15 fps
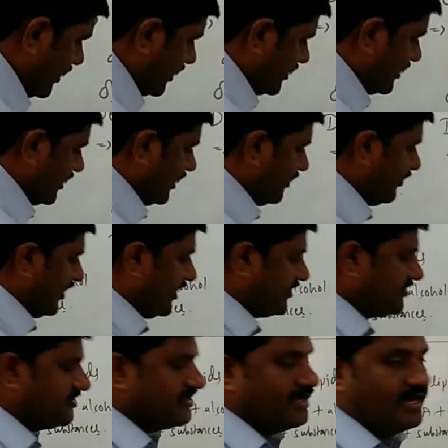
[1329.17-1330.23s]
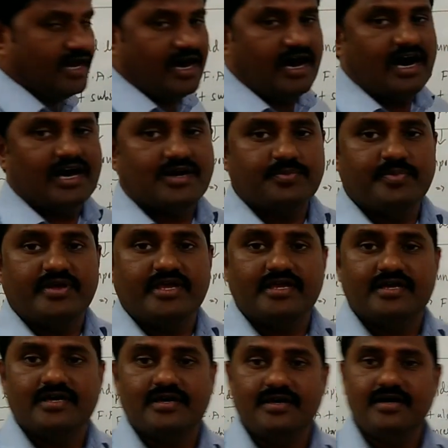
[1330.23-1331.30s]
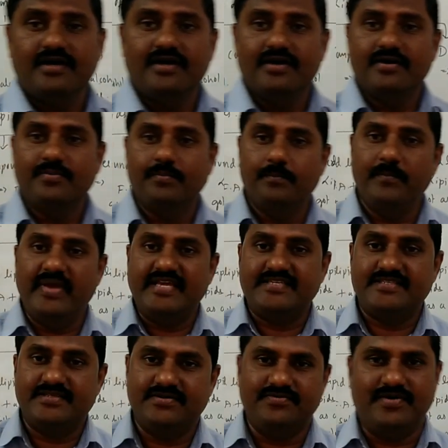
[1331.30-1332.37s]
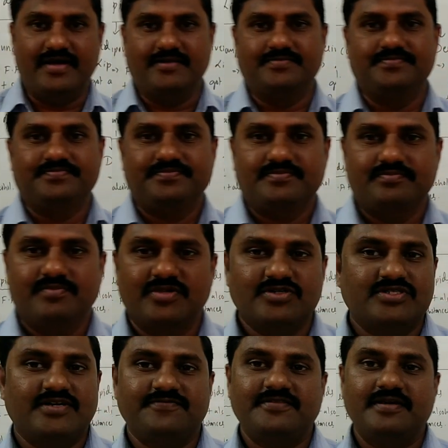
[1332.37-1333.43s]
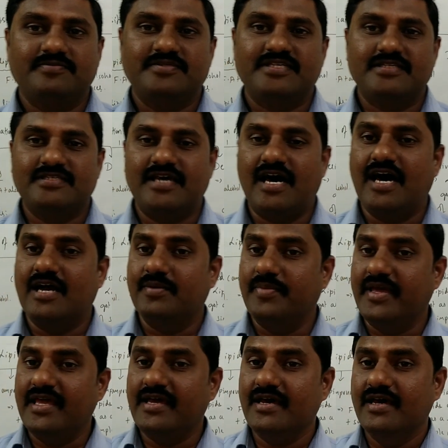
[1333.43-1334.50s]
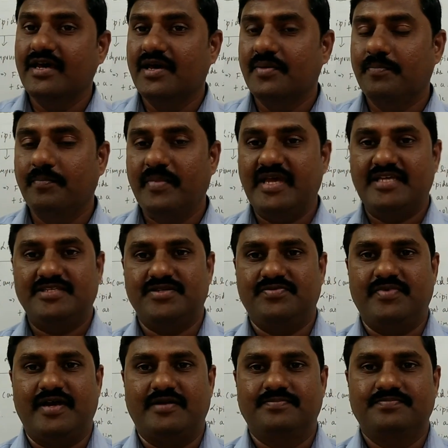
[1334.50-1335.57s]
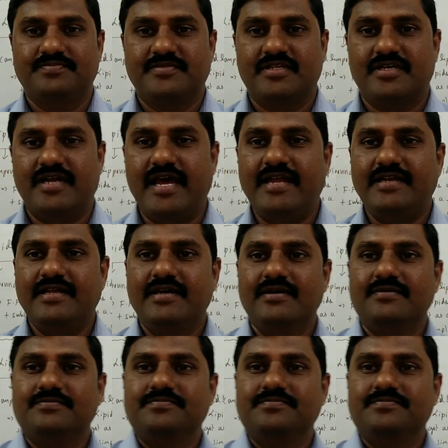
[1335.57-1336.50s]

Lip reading: or the lipids are being mixed one. Most of themselves are being mixed one, right?